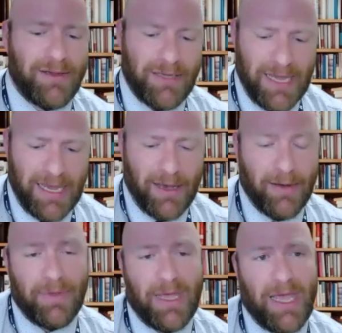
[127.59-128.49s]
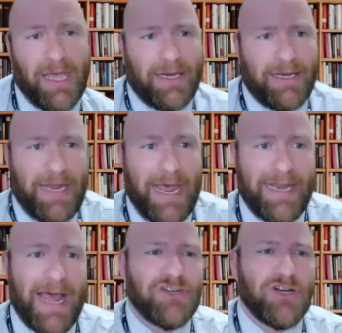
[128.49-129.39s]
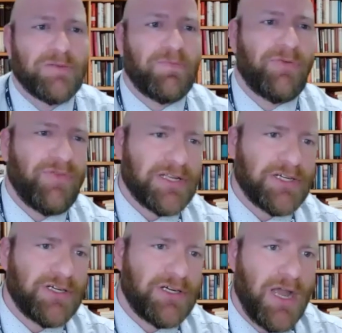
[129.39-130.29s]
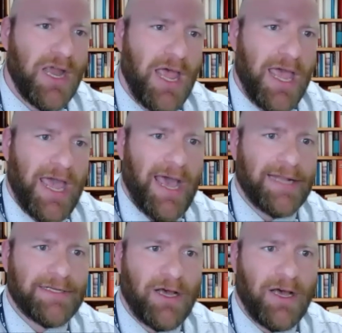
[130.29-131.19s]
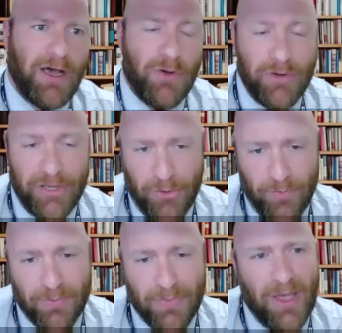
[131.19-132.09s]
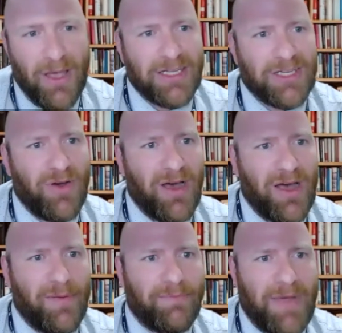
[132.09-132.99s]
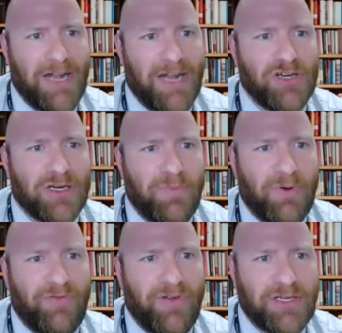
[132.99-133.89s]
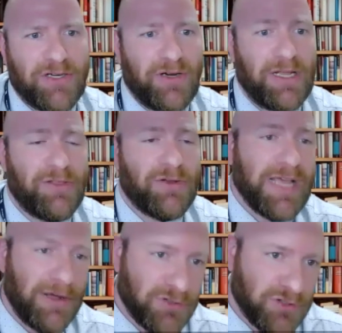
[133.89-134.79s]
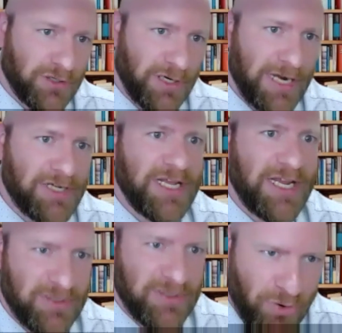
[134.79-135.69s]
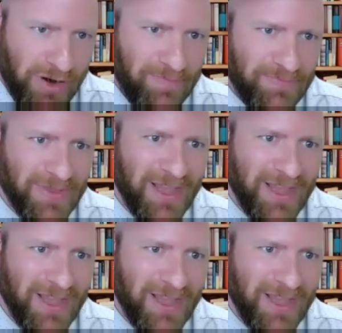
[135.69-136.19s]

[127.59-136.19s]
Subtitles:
am an adjunct professor at ODU. So I'm adjunct professor in their counselor education program,